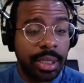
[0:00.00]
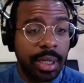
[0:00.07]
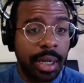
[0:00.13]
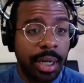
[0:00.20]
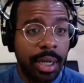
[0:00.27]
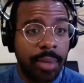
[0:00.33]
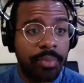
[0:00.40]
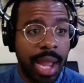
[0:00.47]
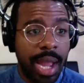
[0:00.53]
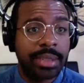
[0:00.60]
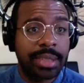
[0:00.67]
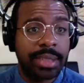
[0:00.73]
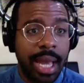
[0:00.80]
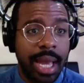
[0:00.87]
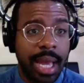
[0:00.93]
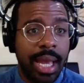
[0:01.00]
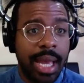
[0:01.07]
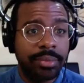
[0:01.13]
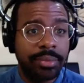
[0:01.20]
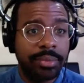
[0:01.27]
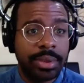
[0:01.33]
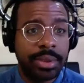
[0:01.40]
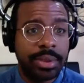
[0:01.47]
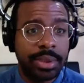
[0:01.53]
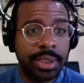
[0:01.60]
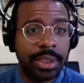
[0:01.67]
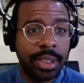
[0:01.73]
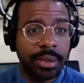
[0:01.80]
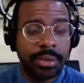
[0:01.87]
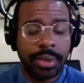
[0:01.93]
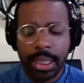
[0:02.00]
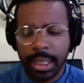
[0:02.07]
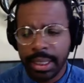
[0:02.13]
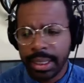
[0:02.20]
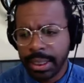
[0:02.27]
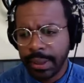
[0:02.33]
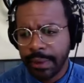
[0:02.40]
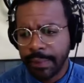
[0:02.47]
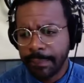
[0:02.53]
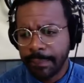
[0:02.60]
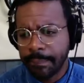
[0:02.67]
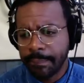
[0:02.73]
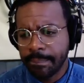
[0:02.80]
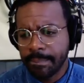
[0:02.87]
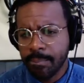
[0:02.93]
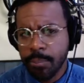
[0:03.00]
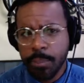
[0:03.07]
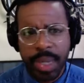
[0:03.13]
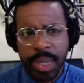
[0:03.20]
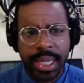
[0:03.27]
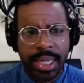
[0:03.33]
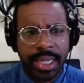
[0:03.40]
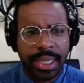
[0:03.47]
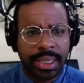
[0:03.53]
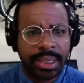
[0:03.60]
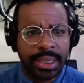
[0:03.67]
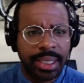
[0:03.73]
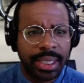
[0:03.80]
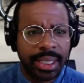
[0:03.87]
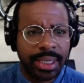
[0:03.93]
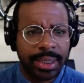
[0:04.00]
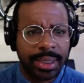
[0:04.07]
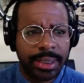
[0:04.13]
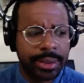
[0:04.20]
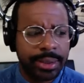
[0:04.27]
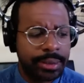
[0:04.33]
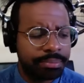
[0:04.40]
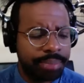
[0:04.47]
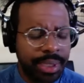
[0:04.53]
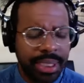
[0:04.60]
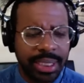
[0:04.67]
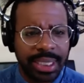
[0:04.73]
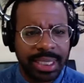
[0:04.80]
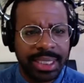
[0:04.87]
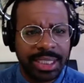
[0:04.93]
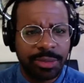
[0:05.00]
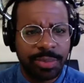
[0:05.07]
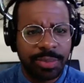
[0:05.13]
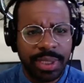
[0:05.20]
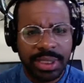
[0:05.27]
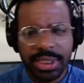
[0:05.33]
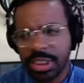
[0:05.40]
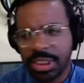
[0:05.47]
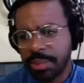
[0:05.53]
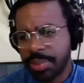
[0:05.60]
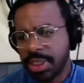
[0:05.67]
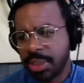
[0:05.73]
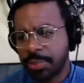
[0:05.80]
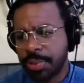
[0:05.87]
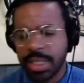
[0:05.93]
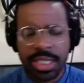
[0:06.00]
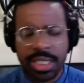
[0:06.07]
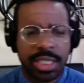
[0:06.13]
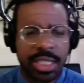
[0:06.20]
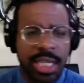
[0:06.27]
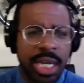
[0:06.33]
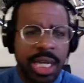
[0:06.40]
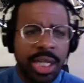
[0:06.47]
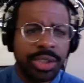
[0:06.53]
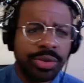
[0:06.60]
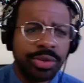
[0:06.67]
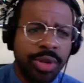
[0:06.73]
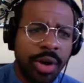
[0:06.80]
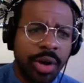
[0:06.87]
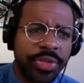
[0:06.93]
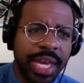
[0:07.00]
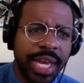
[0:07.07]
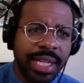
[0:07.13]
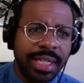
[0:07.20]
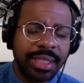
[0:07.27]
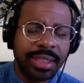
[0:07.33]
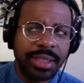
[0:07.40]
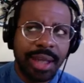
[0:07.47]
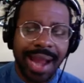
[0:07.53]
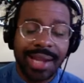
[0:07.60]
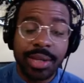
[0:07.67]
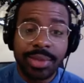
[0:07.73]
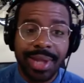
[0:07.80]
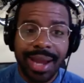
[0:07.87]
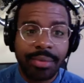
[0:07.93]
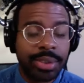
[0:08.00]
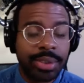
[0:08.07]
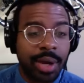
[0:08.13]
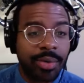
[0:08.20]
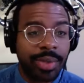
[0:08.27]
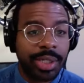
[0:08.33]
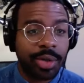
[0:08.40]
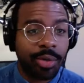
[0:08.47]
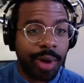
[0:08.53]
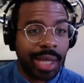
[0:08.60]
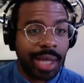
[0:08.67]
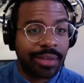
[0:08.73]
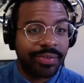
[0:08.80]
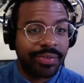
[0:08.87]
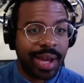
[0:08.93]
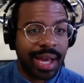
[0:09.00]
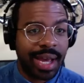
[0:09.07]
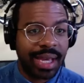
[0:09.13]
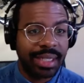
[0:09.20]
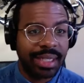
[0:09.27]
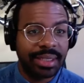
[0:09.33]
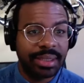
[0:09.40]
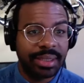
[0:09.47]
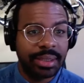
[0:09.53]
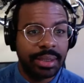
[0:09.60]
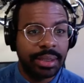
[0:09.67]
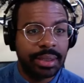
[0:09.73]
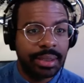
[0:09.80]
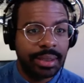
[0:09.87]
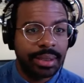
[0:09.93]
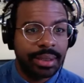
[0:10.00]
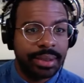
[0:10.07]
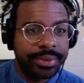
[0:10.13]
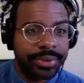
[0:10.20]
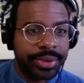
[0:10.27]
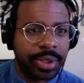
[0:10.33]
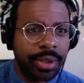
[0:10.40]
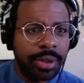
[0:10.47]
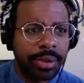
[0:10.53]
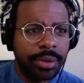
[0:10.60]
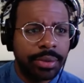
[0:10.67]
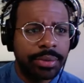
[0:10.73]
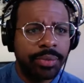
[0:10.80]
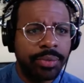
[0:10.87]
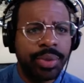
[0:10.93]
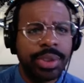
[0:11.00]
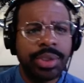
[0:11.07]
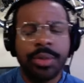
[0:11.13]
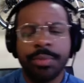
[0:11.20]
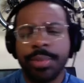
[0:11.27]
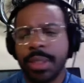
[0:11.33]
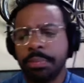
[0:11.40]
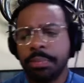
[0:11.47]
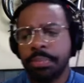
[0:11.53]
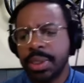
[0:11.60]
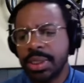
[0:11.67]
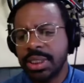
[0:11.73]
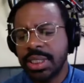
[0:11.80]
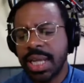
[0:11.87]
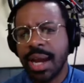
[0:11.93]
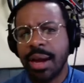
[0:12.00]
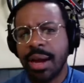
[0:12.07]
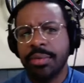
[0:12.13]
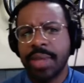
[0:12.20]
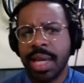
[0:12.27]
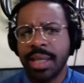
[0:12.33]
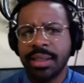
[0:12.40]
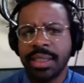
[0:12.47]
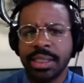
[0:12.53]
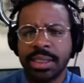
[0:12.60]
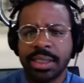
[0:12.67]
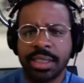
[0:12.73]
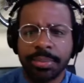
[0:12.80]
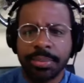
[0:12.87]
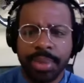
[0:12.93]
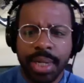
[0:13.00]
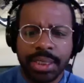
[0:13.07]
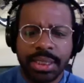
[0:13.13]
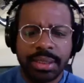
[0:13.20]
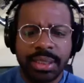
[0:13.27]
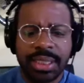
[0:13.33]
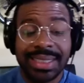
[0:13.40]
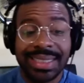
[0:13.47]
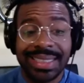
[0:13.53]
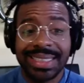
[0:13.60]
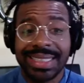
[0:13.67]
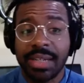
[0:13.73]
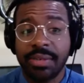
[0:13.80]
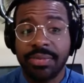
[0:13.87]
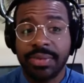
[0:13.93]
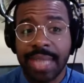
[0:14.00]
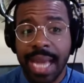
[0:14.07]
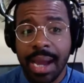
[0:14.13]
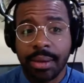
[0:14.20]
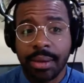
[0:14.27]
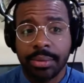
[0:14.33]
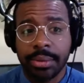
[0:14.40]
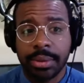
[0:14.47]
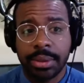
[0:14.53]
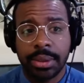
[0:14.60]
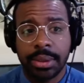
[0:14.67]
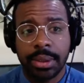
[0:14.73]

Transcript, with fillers: um, at times, you know, um, being uh, being in this business and being depressed because you know that I knew that I was already qualified. So when you're being pushed out, that leads to depression, leads to self doubt.